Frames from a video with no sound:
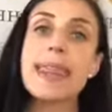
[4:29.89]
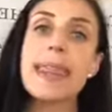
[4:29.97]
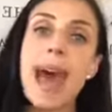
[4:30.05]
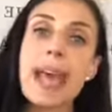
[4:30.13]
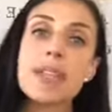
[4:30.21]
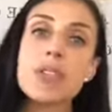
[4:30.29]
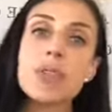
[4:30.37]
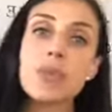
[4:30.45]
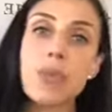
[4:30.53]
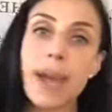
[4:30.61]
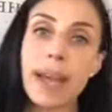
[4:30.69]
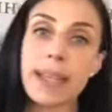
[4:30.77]
That
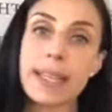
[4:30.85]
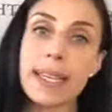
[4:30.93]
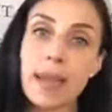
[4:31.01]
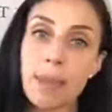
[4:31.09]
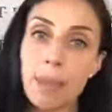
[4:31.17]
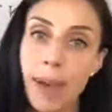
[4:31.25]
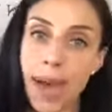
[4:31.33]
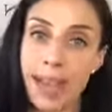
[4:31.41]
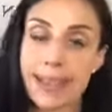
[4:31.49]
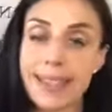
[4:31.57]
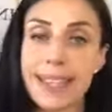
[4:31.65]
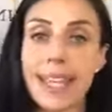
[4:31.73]
directly
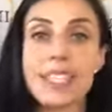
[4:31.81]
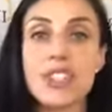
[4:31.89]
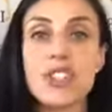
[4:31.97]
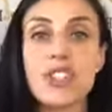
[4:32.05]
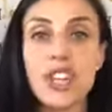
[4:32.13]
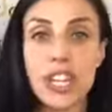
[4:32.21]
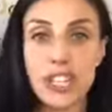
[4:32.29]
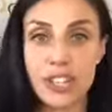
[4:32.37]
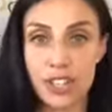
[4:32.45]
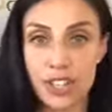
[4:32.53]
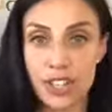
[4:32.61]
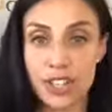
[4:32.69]
impacts and
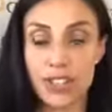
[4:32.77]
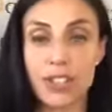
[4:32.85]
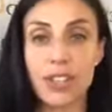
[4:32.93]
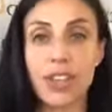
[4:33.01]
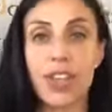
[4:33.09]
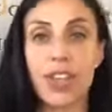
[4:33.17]
changes